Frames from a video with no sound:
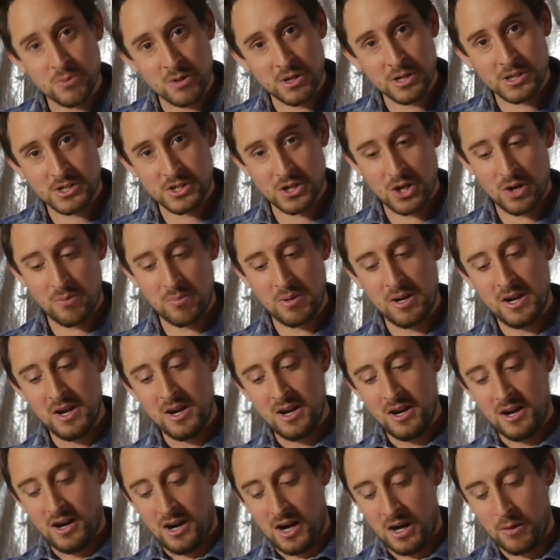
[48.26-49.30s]
workshop.
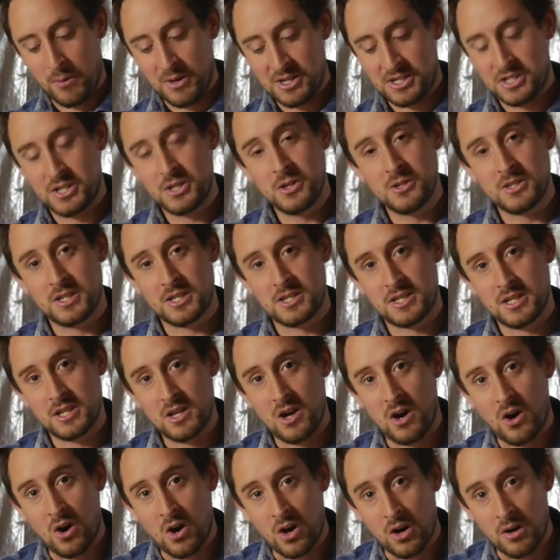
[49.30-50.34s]
I went to use this
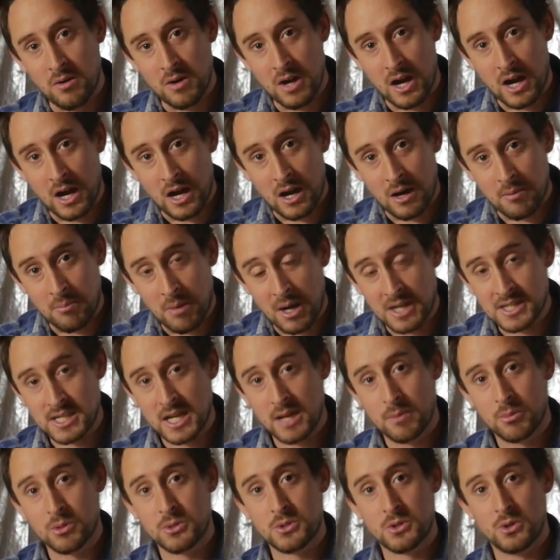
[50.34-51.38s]
on my
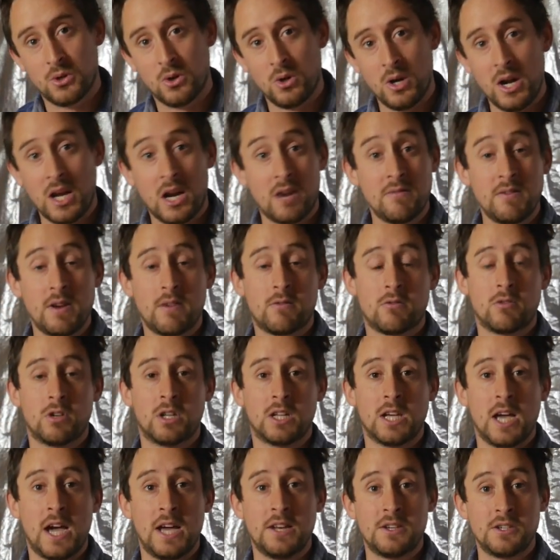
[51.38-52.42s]
table saw, and I've never
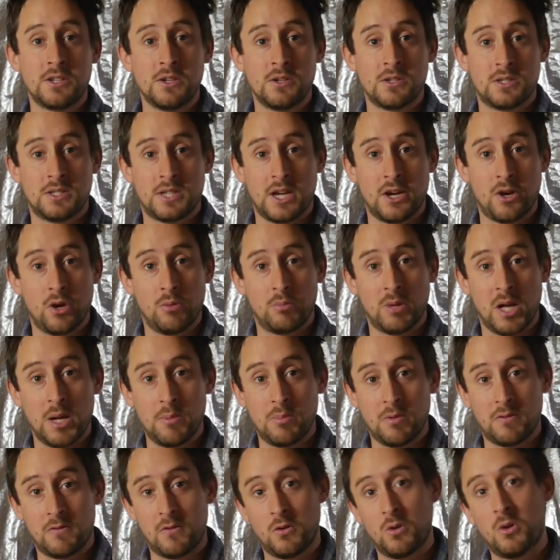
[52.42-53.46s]
really had to use a dado
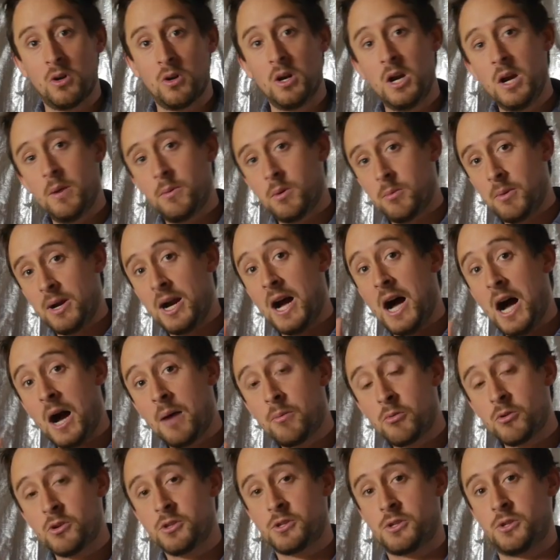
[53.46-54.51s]
blade before, but my
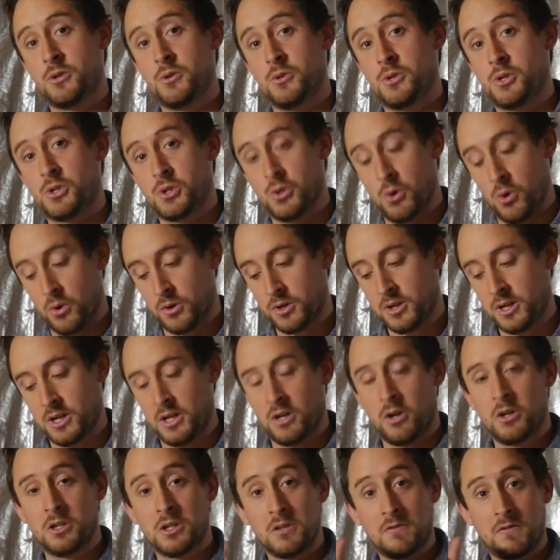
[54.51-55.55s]
arbor is too short.
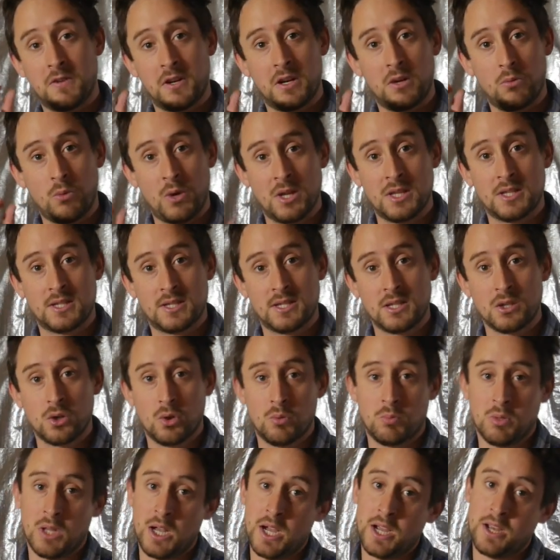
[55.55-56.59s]
It'll only fit one single
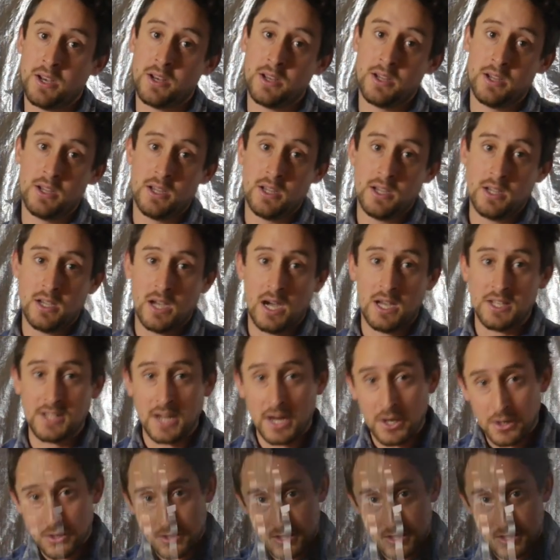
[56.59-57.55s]
blade. A dado